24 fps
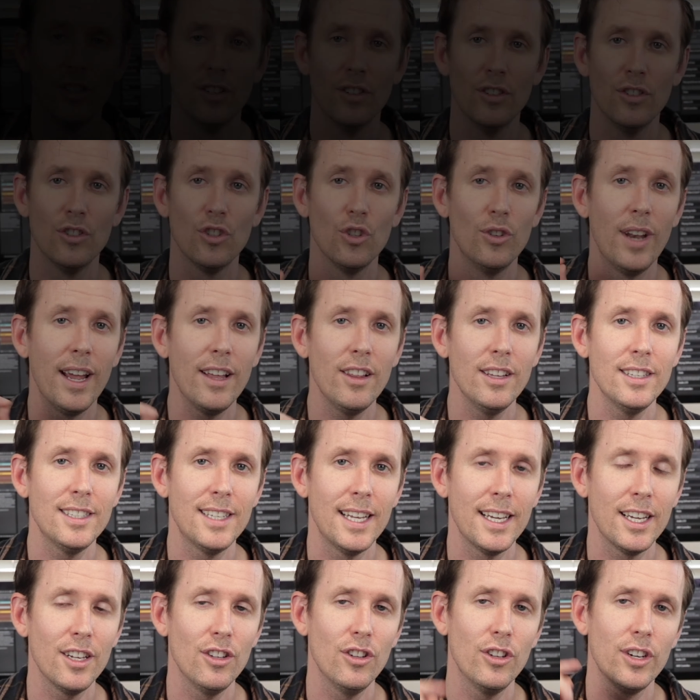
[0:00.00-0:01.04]
So now let's
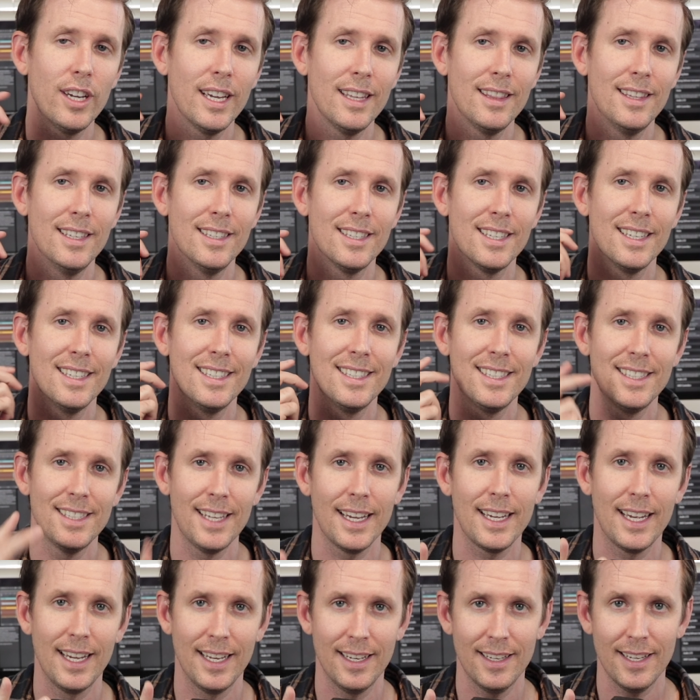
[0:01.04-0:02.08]
take a look at this
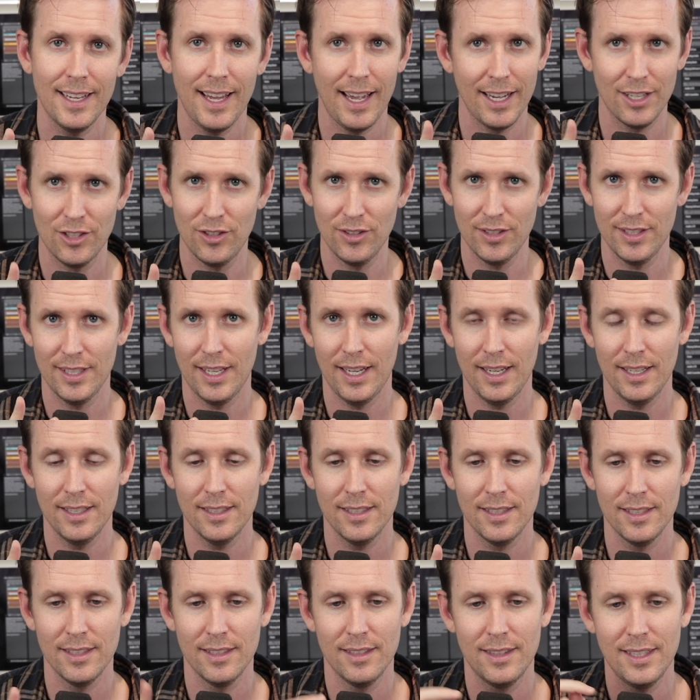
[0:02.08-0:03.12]
second
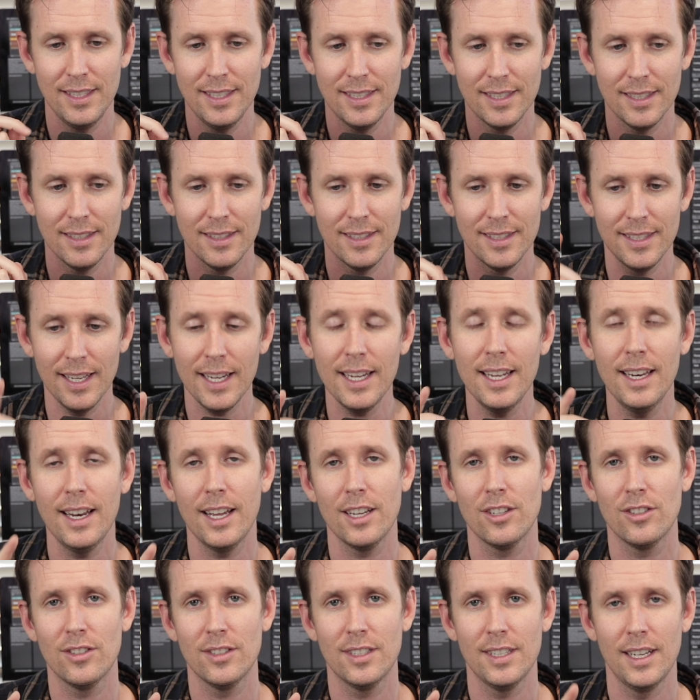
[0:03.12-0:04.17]
exercise. This second
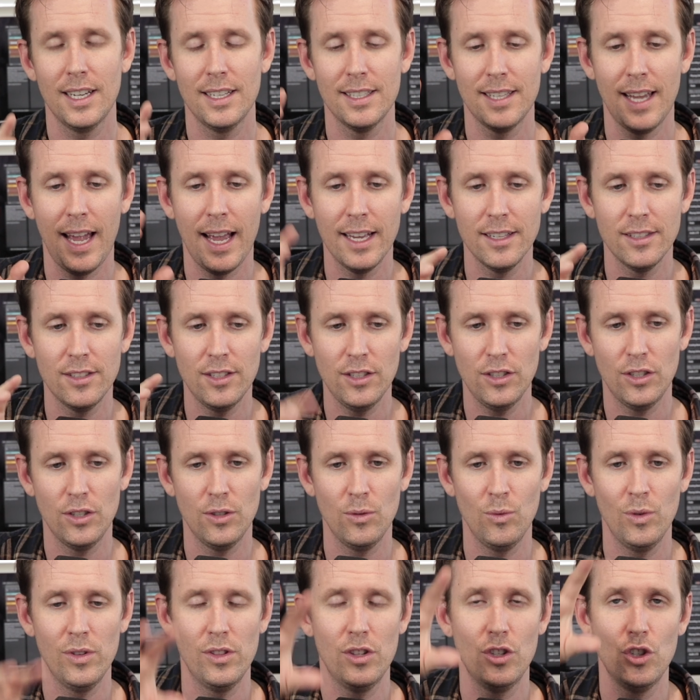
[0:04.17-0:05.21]
exercise has to do
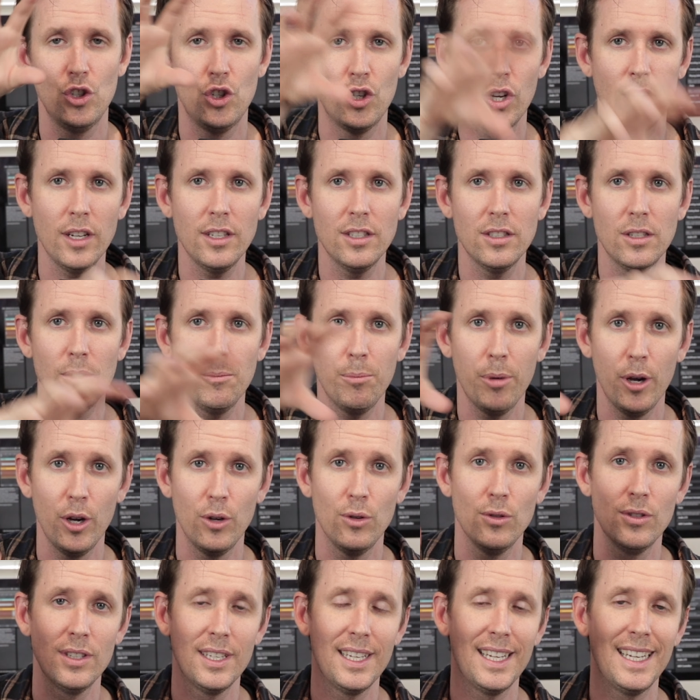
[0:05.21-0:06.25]
with
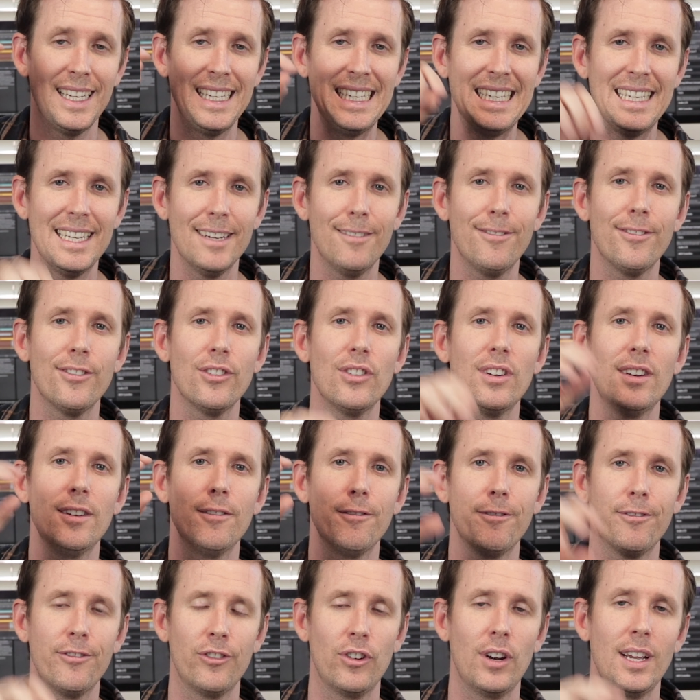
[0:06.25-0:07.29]
juxtaposing
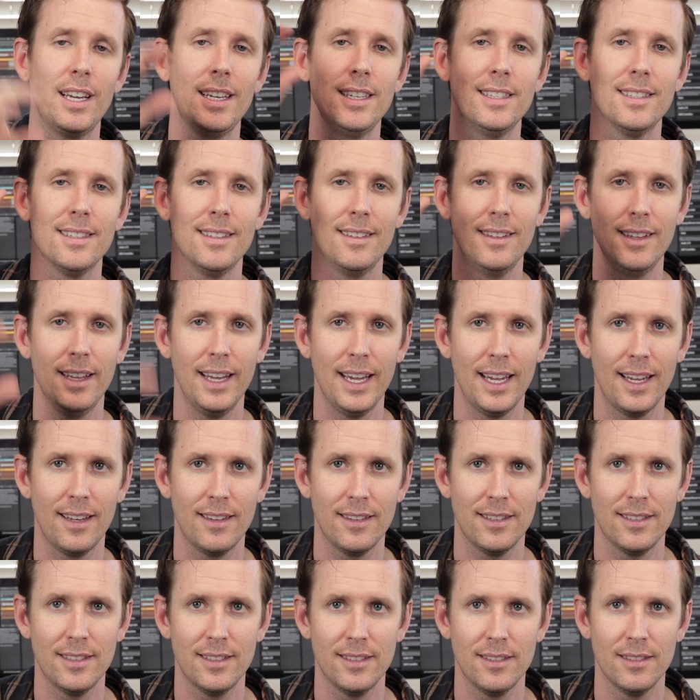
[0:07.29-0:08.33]
different phrase
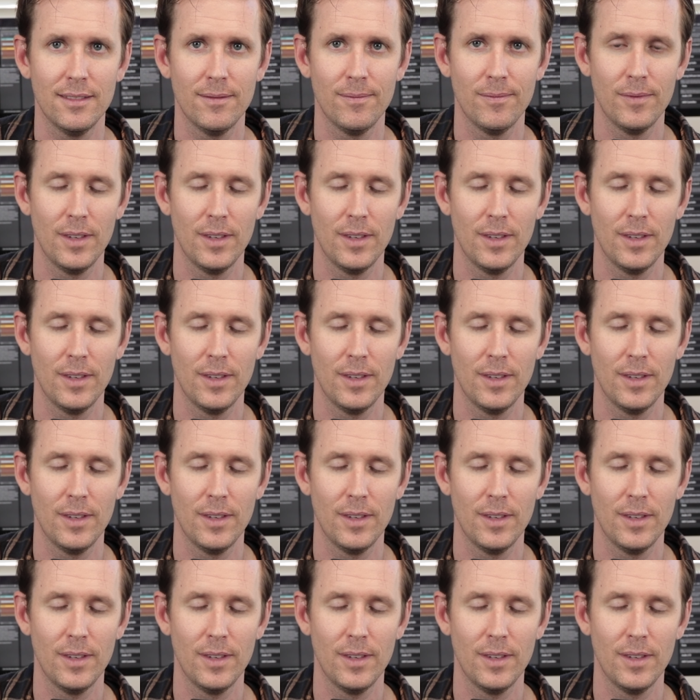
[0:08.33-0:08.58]
lengths.